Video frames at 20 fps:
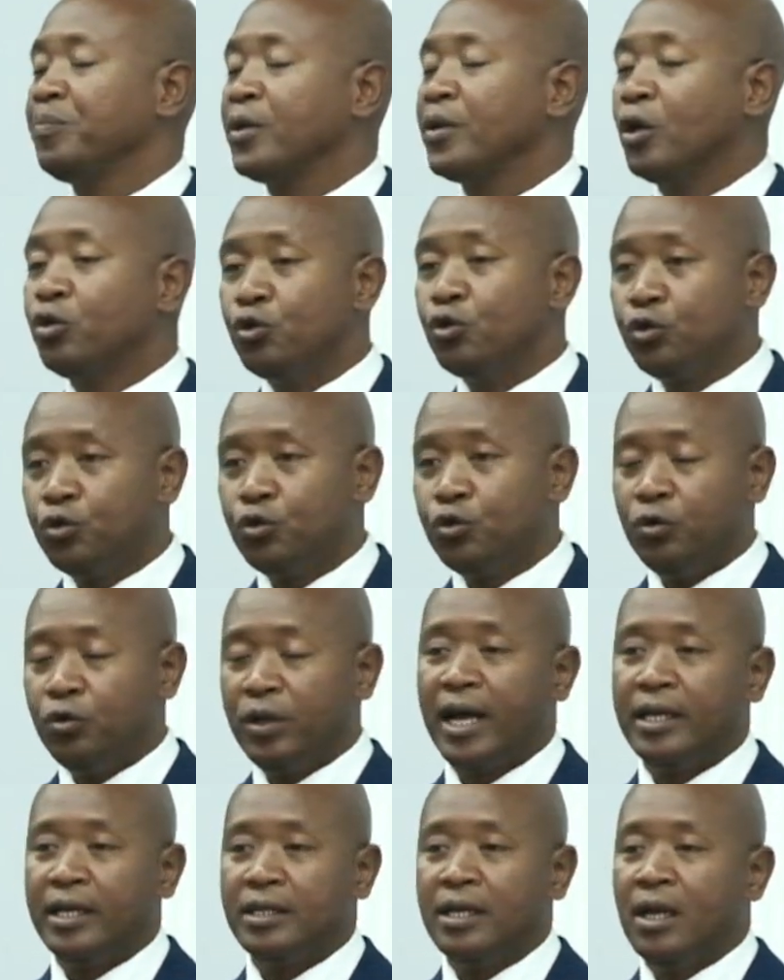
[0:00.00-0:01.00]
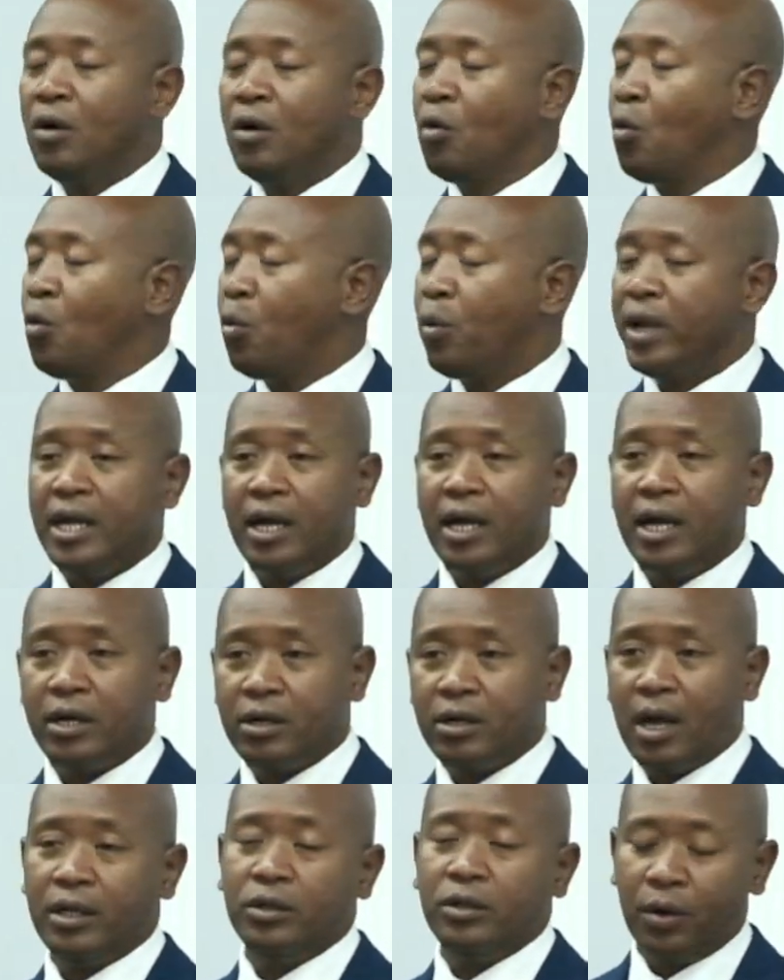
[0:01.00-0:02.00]
to do that, we are
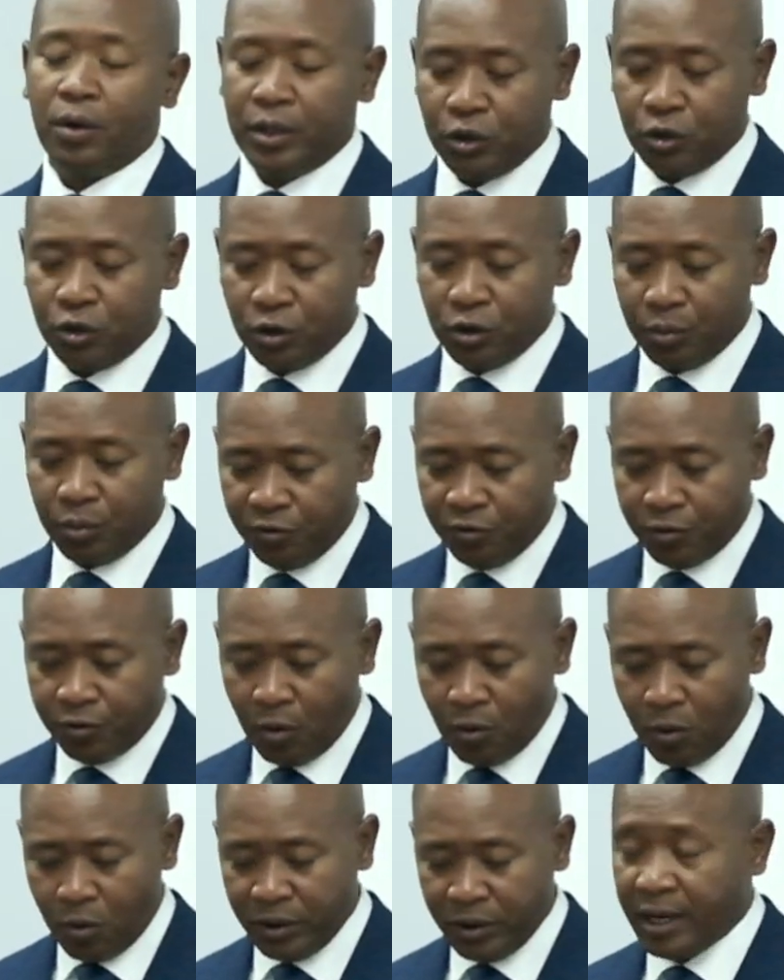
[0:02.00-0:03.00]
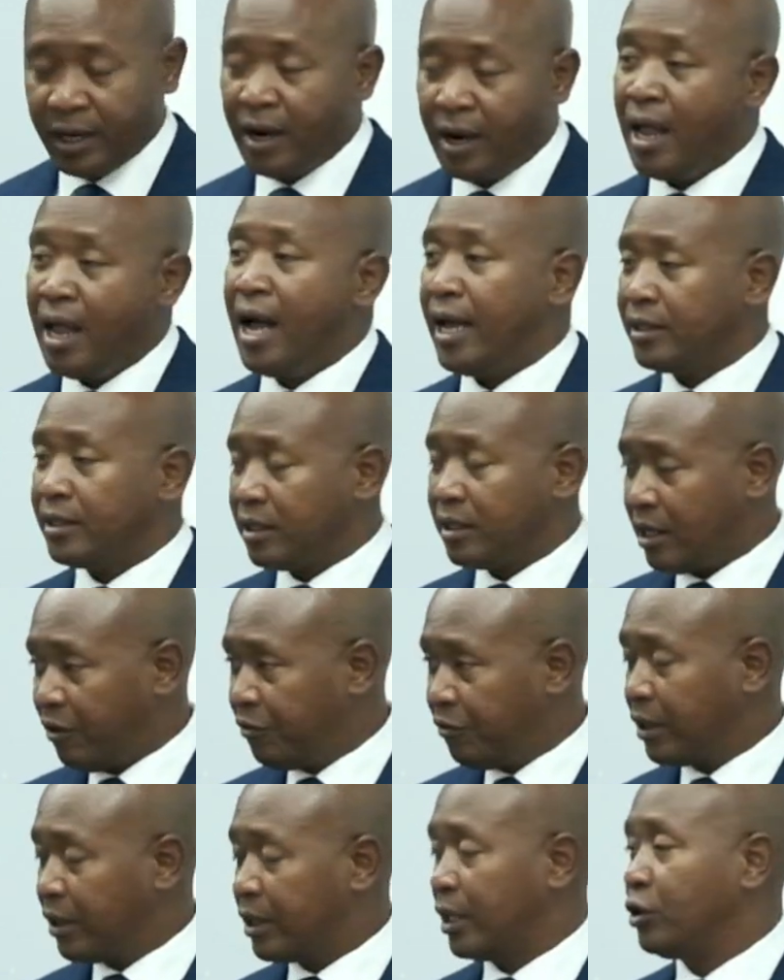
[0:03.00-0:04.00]
not going to move forward as an
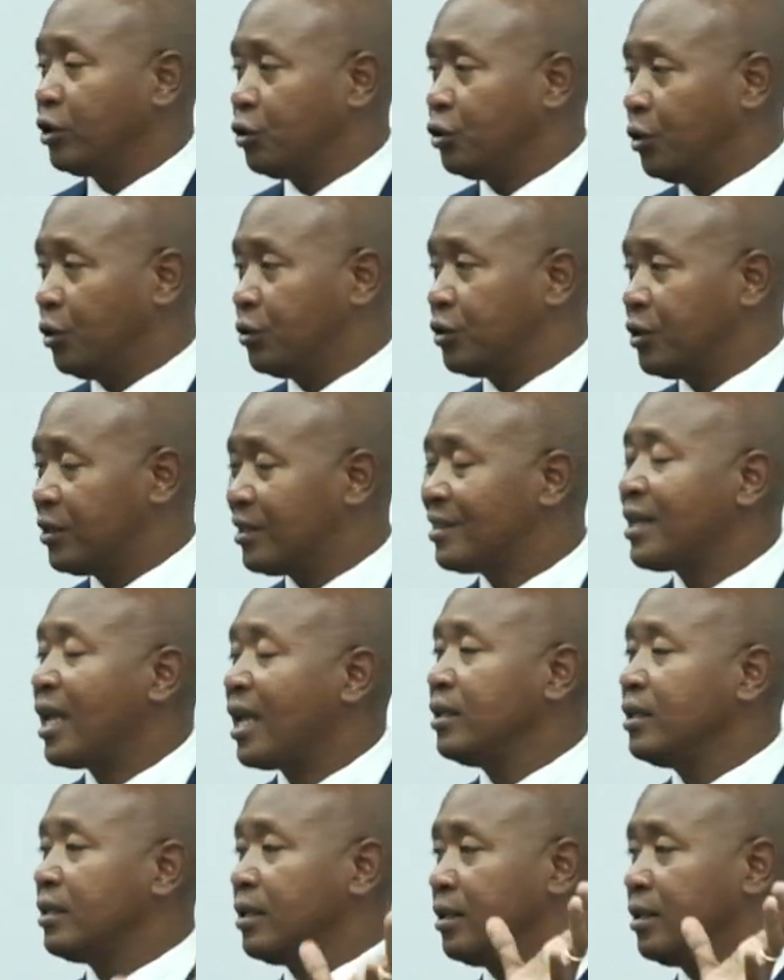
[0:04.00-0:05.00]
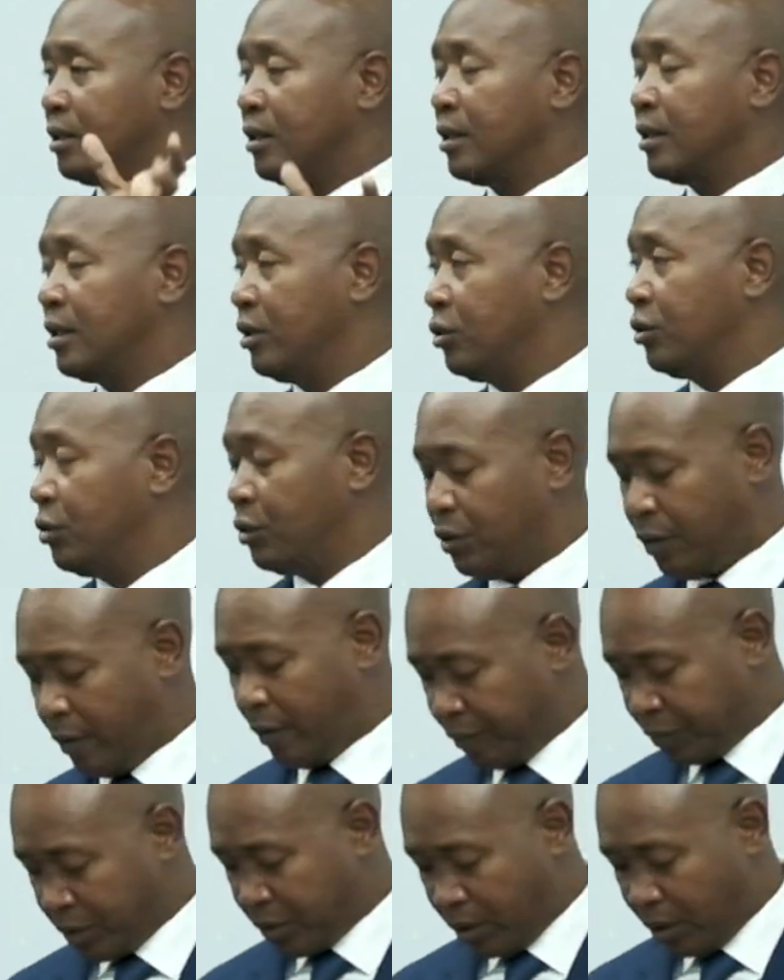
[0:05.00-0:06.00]
African church is sending into
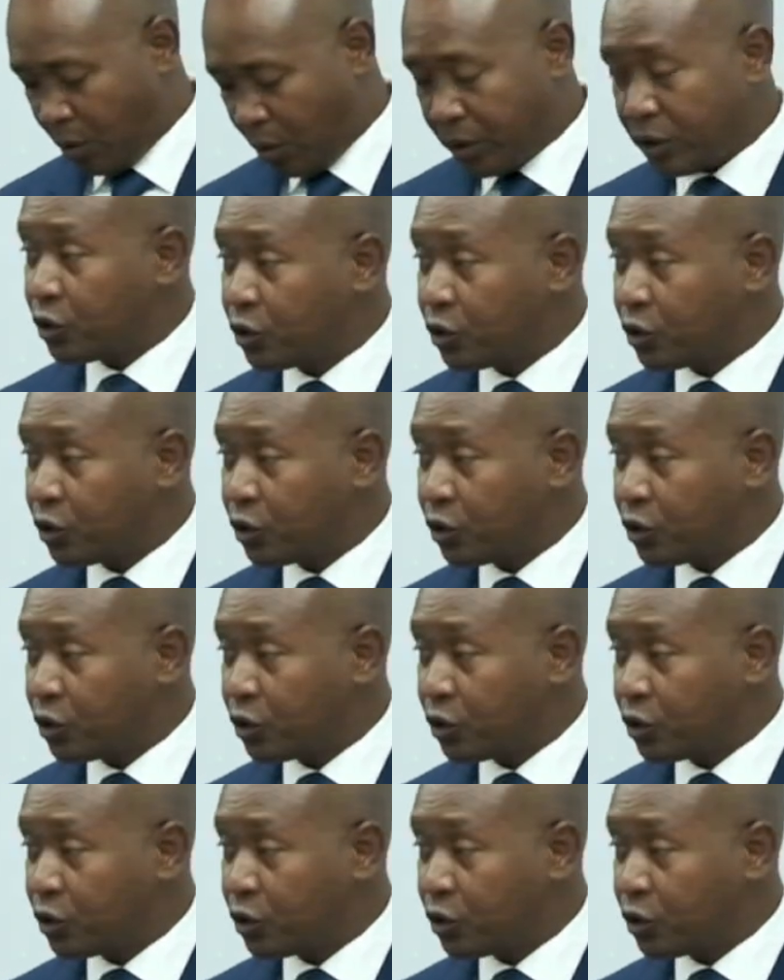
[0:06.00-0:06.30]
the world.